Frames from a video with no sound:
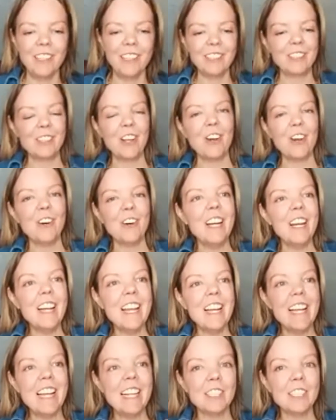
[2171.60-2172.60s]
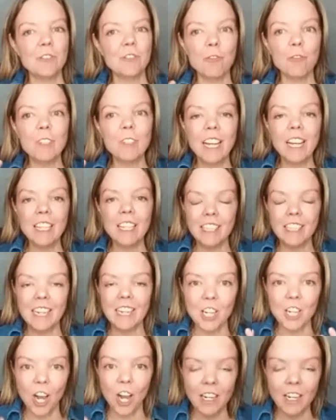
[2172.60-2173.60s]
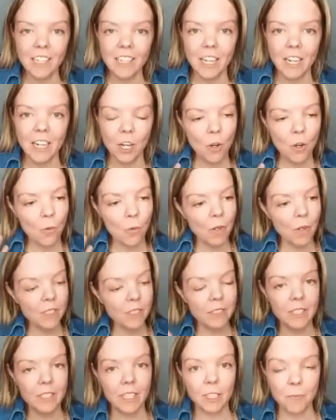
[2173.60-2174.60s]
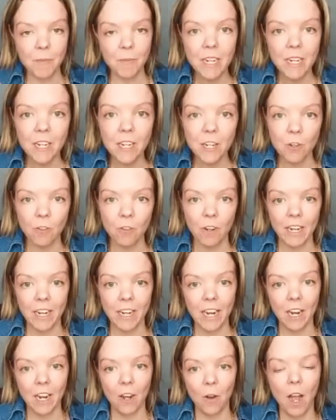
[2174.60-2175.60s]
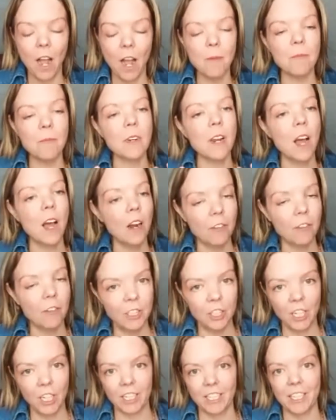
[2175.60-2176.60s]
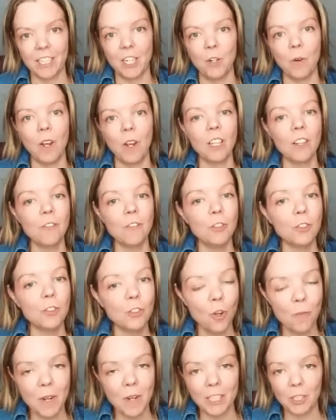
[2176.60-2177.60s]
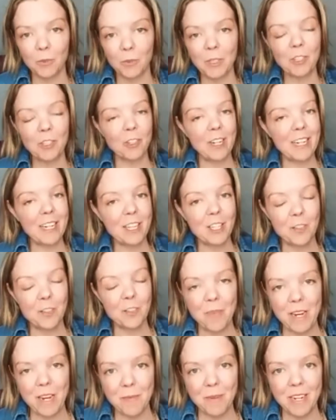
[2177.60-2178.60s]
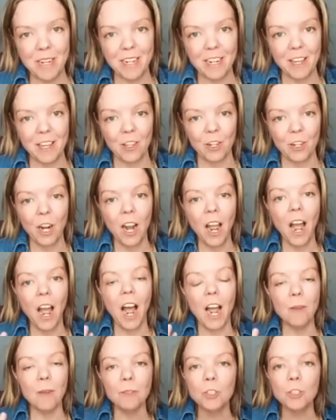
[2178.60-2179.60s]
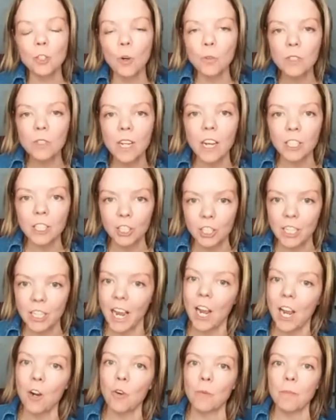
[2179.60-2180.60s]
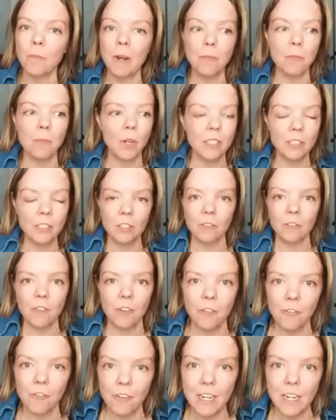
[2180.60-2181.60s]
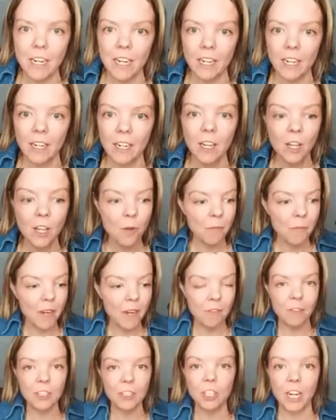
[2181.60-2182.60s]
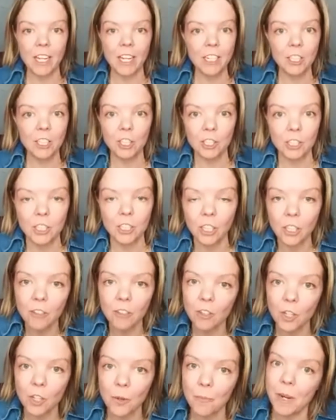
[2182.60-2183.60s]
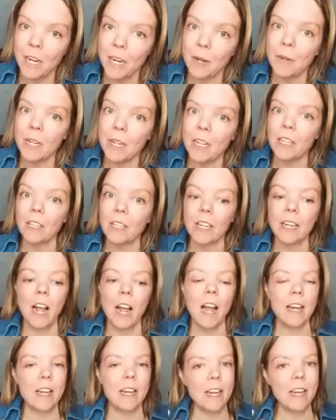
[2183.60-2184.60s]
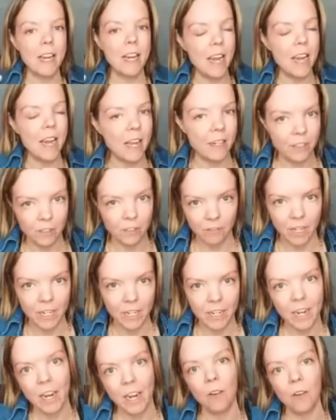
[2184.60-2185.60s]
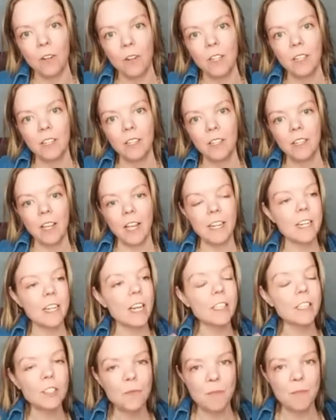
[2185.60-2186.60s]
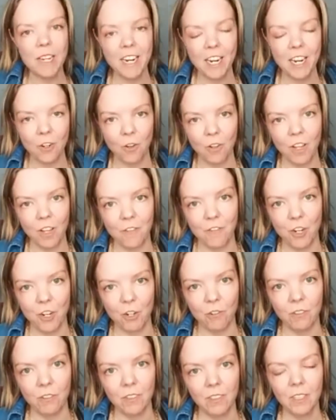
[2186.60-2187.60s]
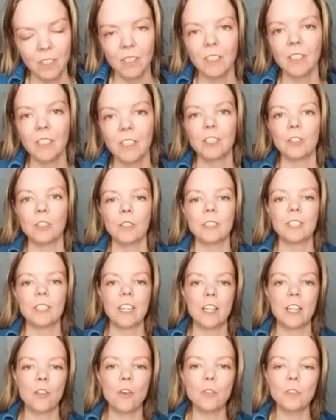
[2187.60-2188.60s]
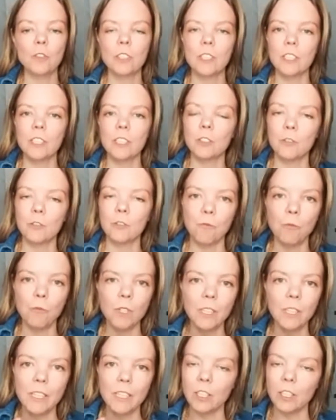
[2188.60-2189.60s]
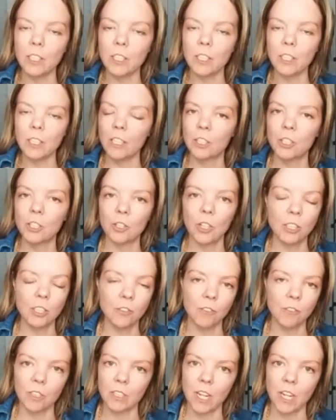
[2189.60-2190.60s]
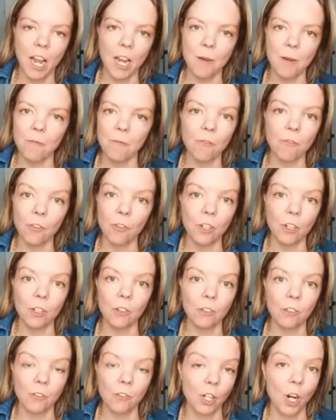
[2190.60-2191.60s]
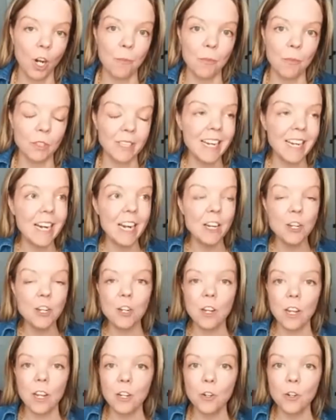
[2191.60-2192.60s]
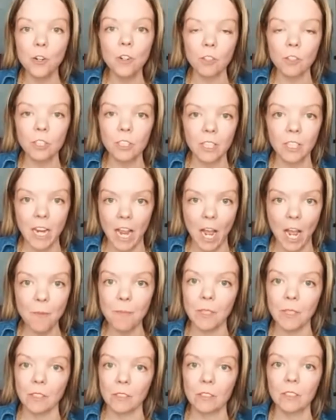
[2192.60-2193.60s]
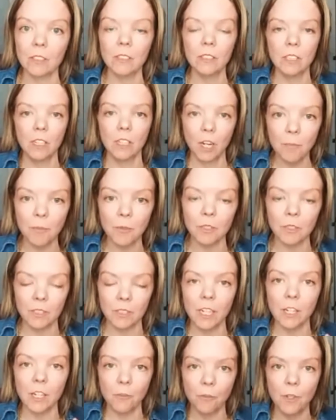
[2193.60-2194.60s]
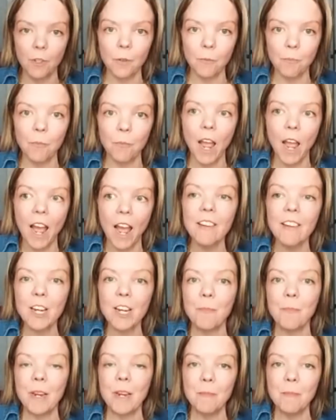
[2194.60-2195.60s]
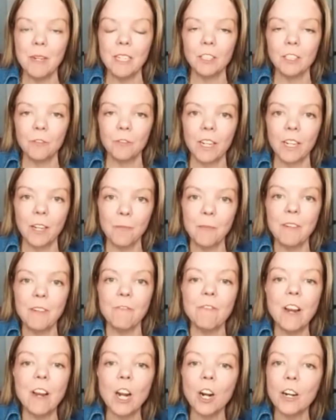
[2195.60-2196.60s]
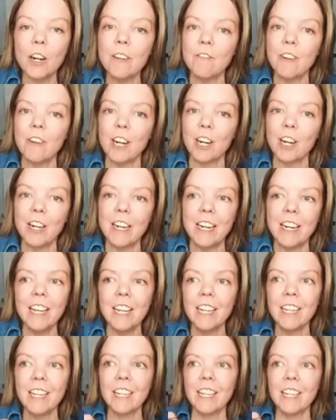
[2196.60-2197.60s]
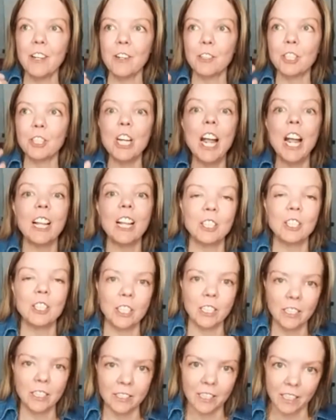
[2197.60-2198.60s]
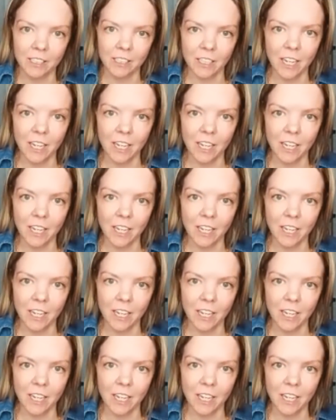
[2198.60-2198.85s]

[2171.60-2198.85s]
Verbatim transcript: so it's realizing and talking like, what does sex mean to you right now? I'm not rejecting you. I love you so much. We created this baby together. I'm so touched out. My breasts are for feeding. My vagina just delivered a baby. Like, I can't right now. It doesn't mean I don't love you. So it's like those, it's really a stressful time for for couples and it, it universally happens to couples yeah. that the, having a baby is can be very very challenging to sex